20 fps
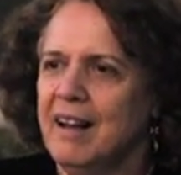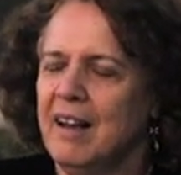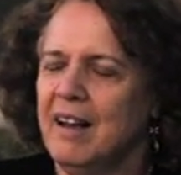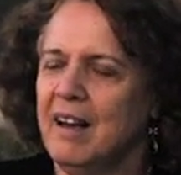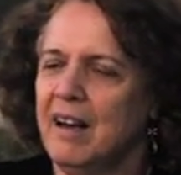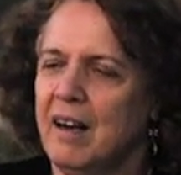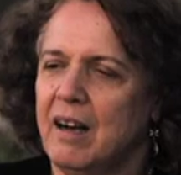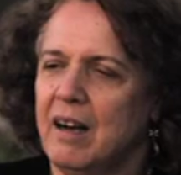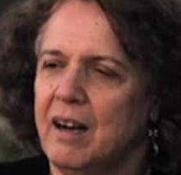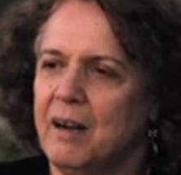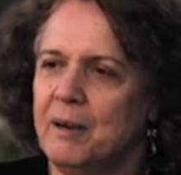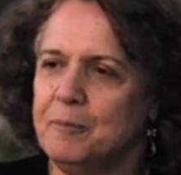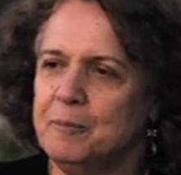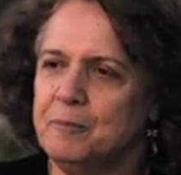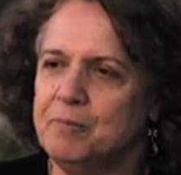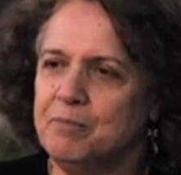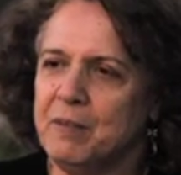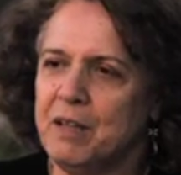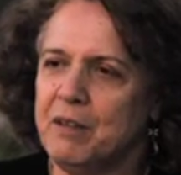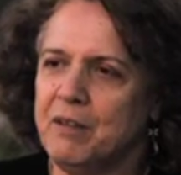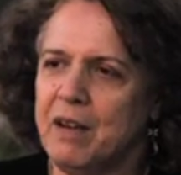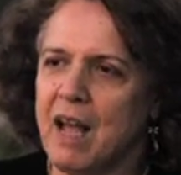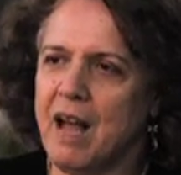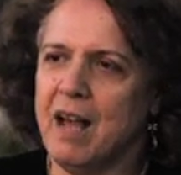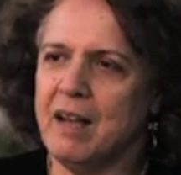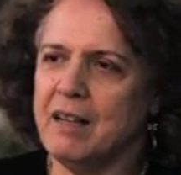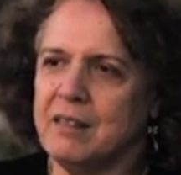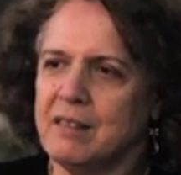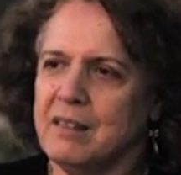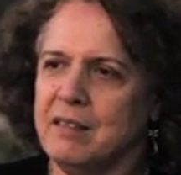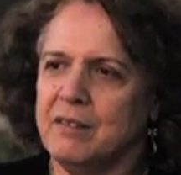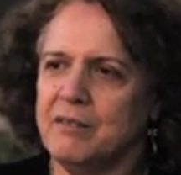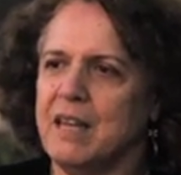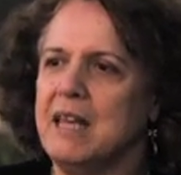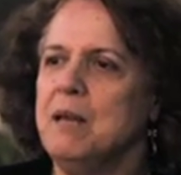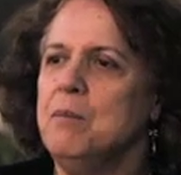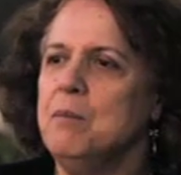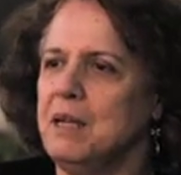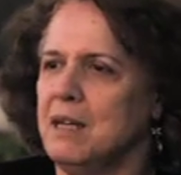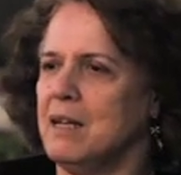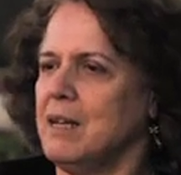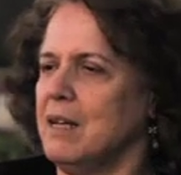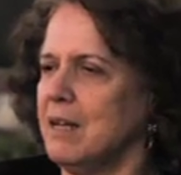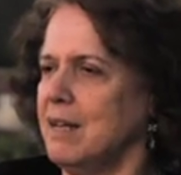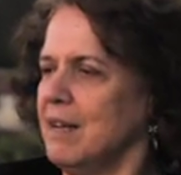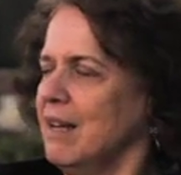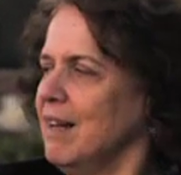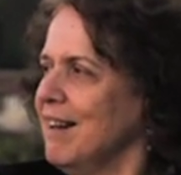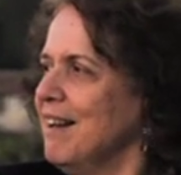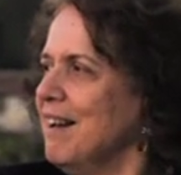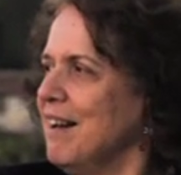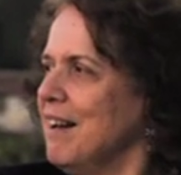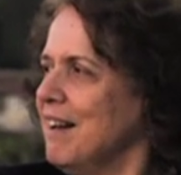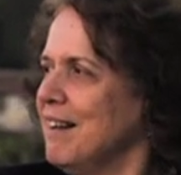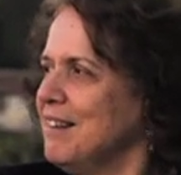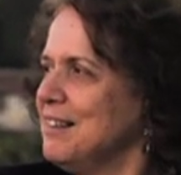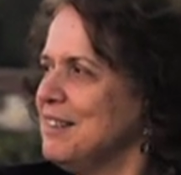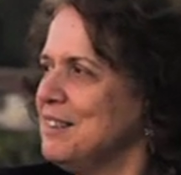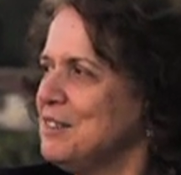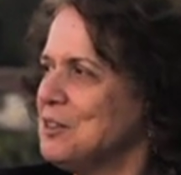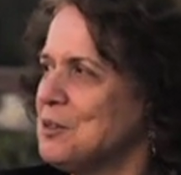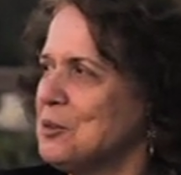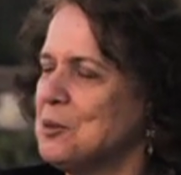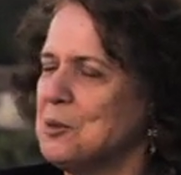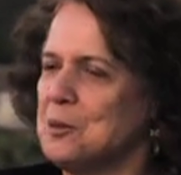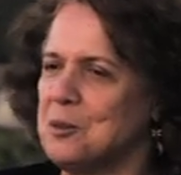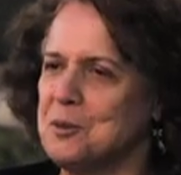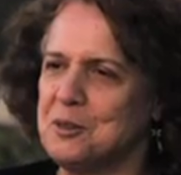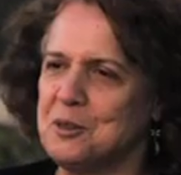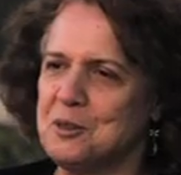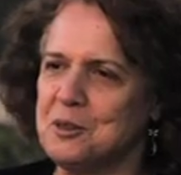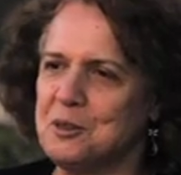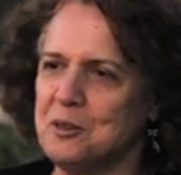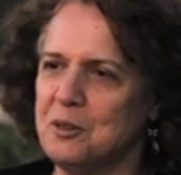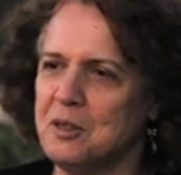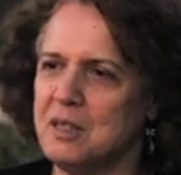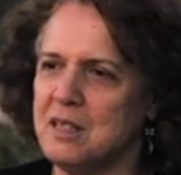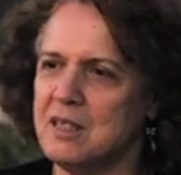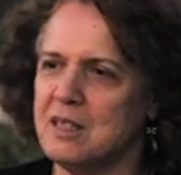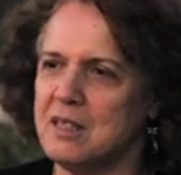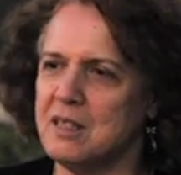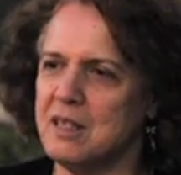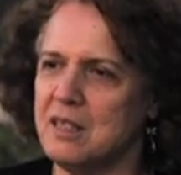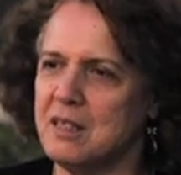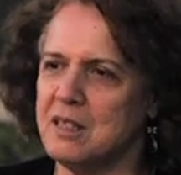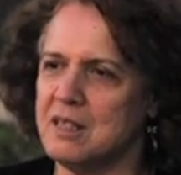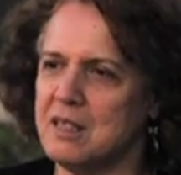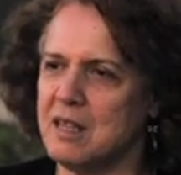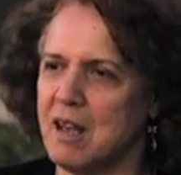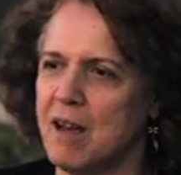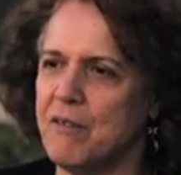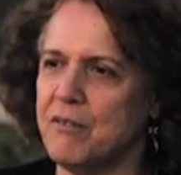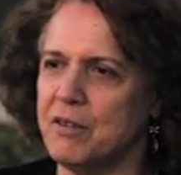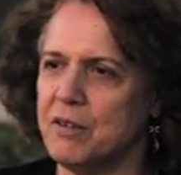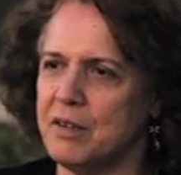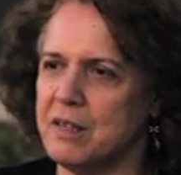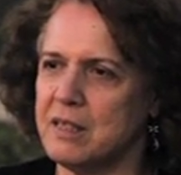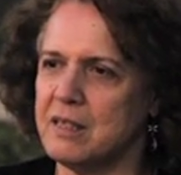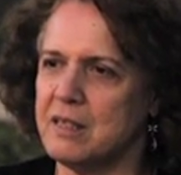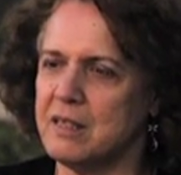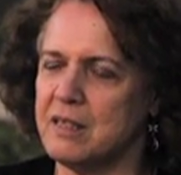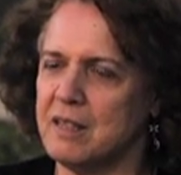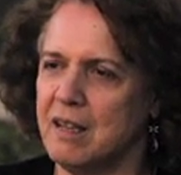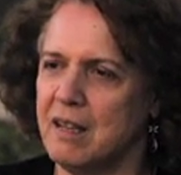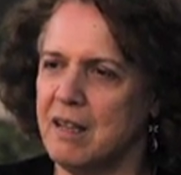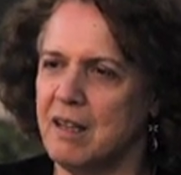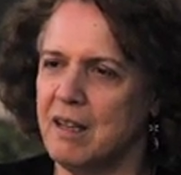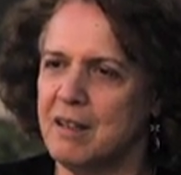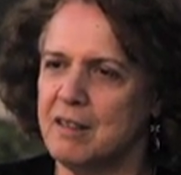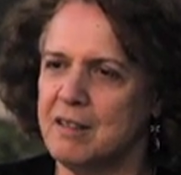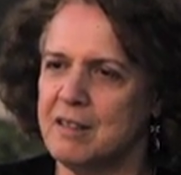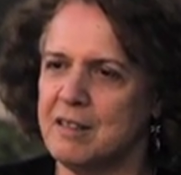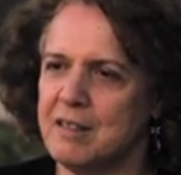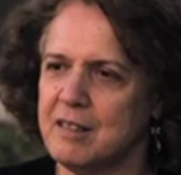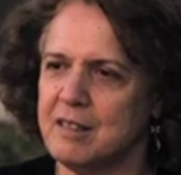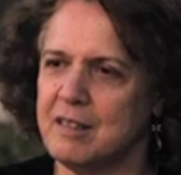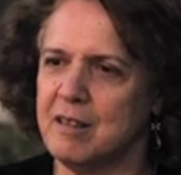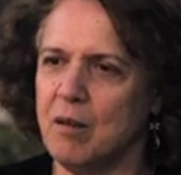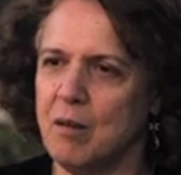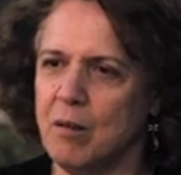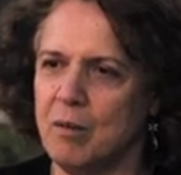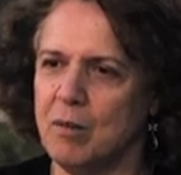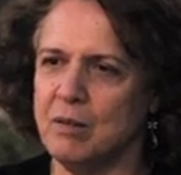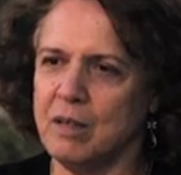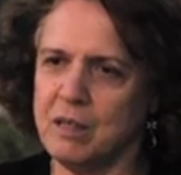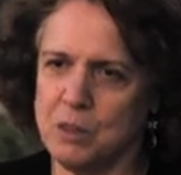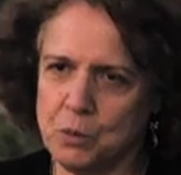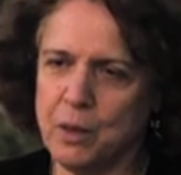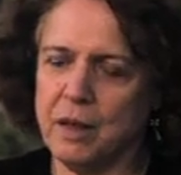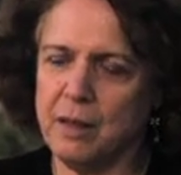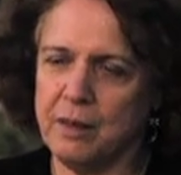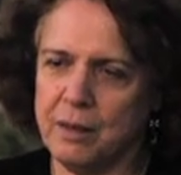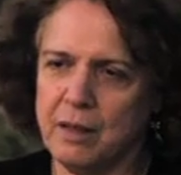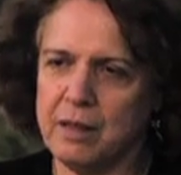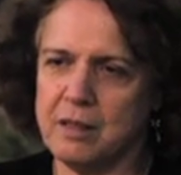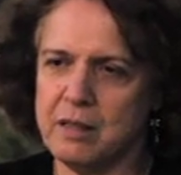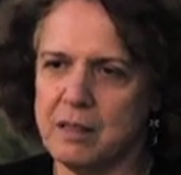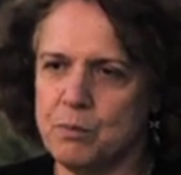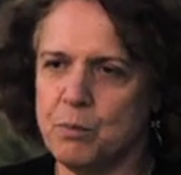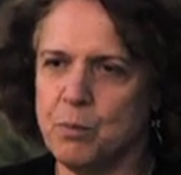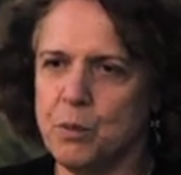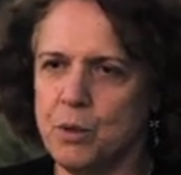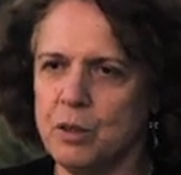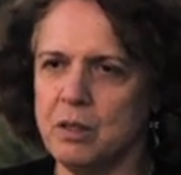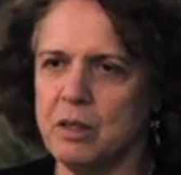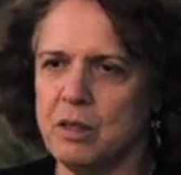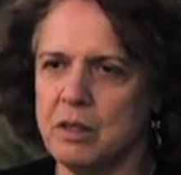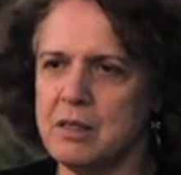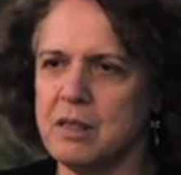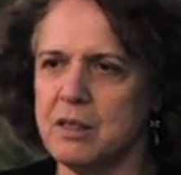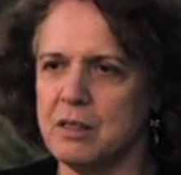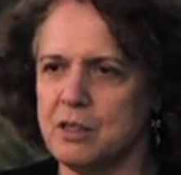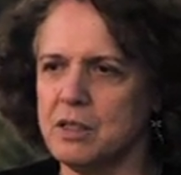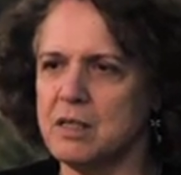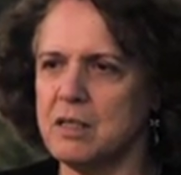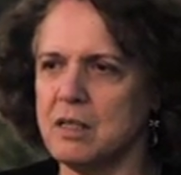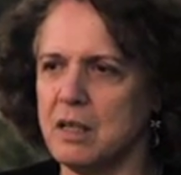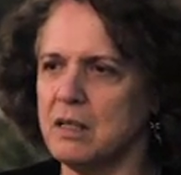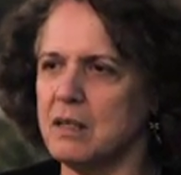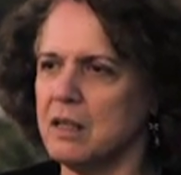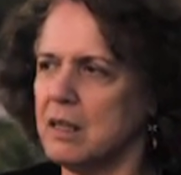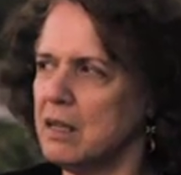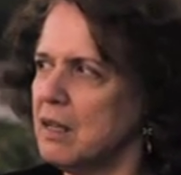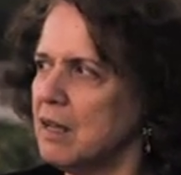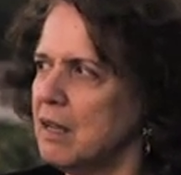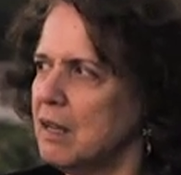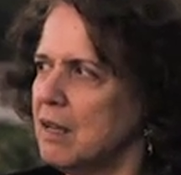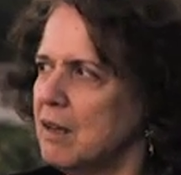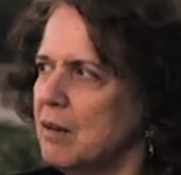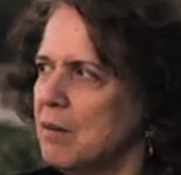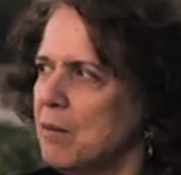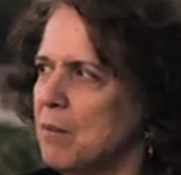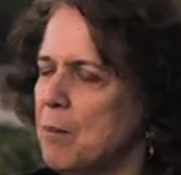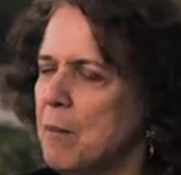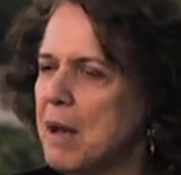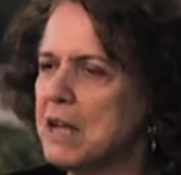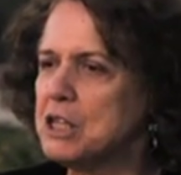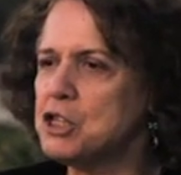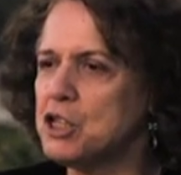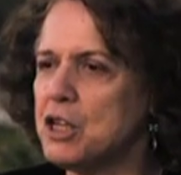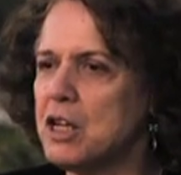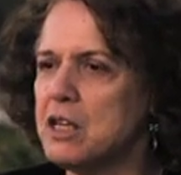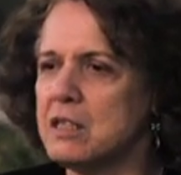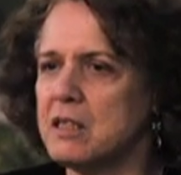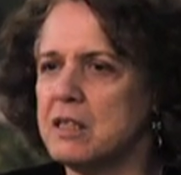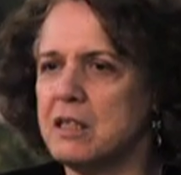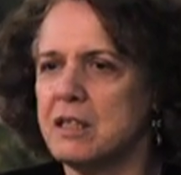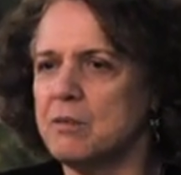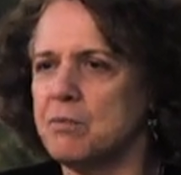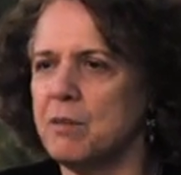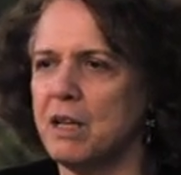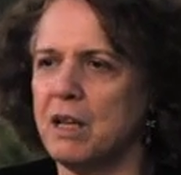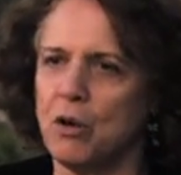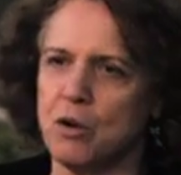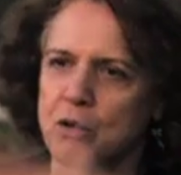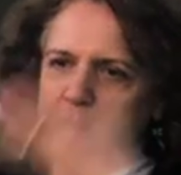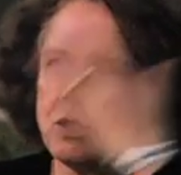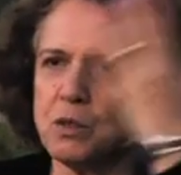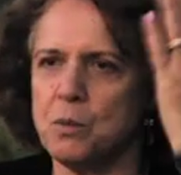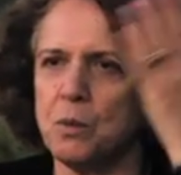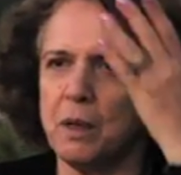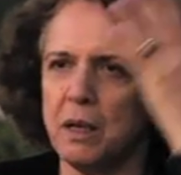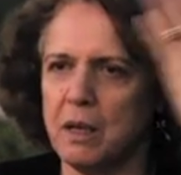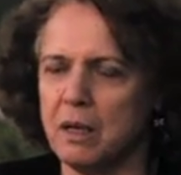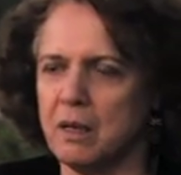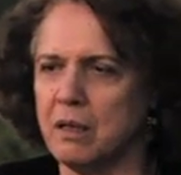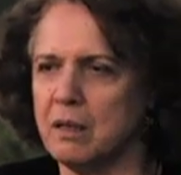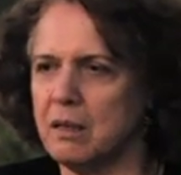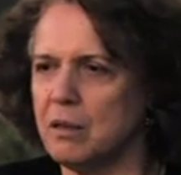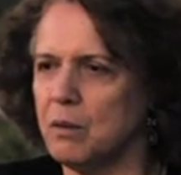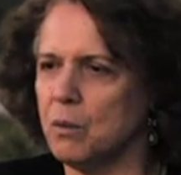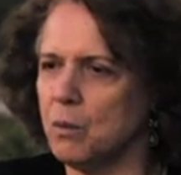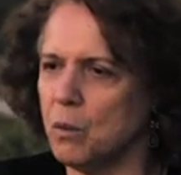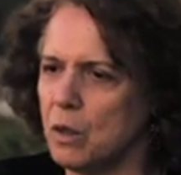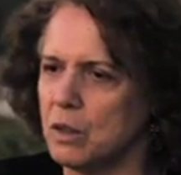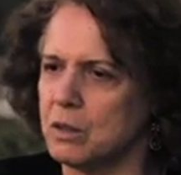they react vehemently to these discoveries. So that's why I think it's important, such a study. Much as it may cost me, I don't know what,